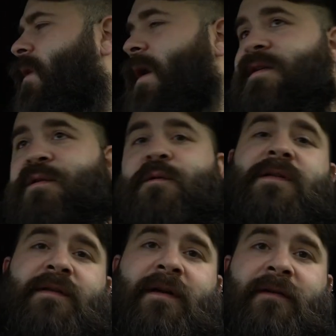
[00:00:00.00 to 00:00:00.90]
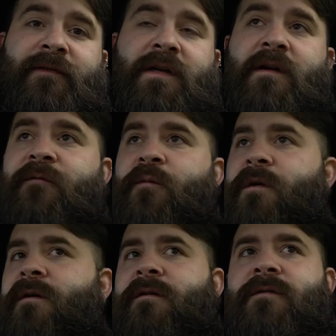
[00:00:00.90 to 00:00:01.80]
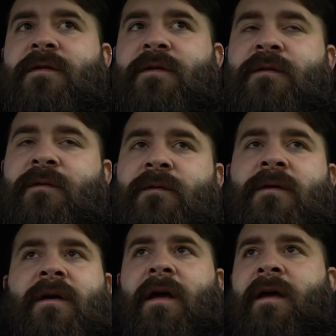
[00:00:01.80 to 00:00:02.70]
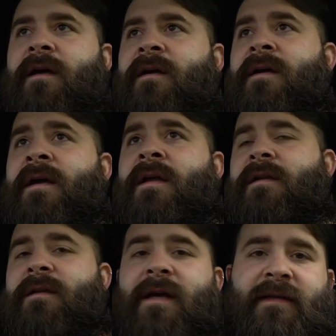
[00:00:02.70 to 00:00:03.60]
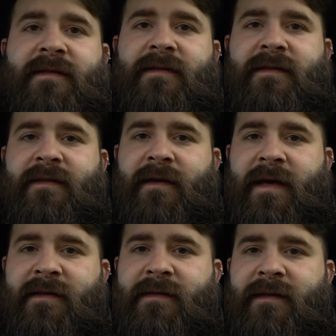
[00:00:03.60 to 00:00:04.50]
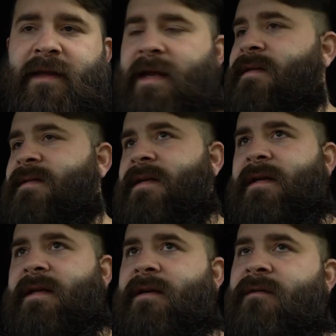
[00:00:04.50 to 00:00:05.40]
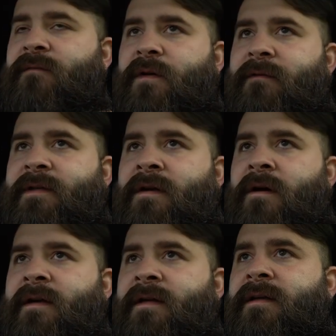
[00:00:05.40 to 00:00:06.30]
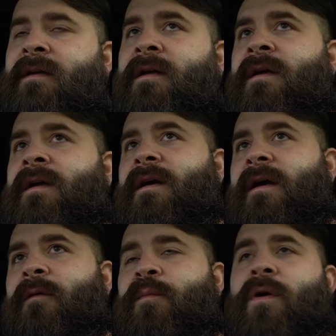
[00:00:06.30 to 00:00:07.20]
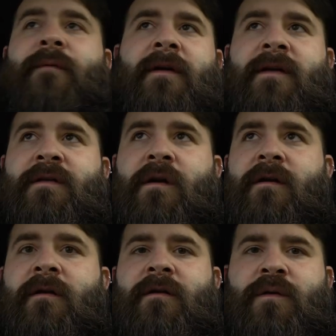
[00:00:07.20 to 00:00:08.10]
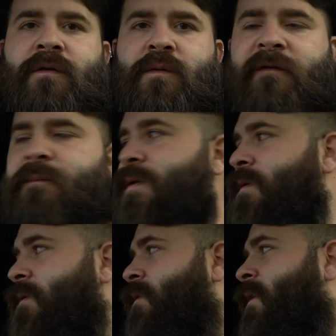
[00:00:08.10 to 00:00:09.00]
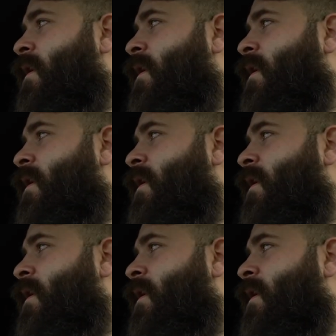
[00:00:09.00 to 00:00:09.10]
I do still have a ton of work to do. The Lexus still has things I need to get involved in on it. We're probably gonna turn it into a drift build.